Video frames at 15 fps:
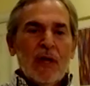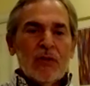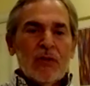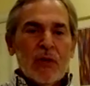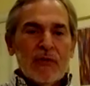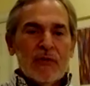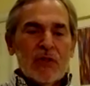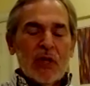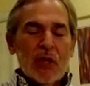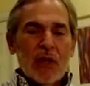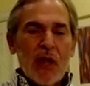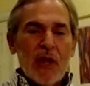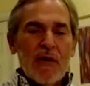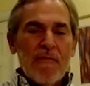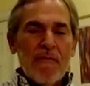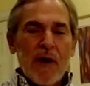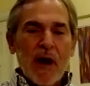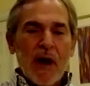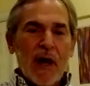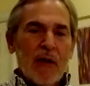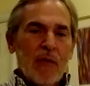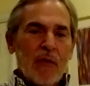sort of
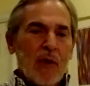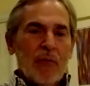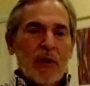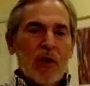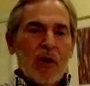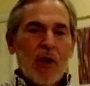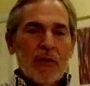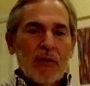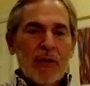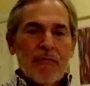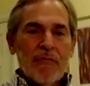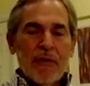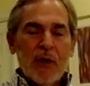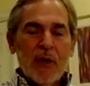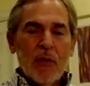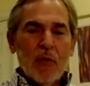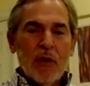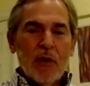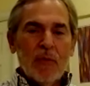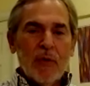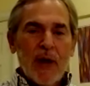solidify what we called the free world.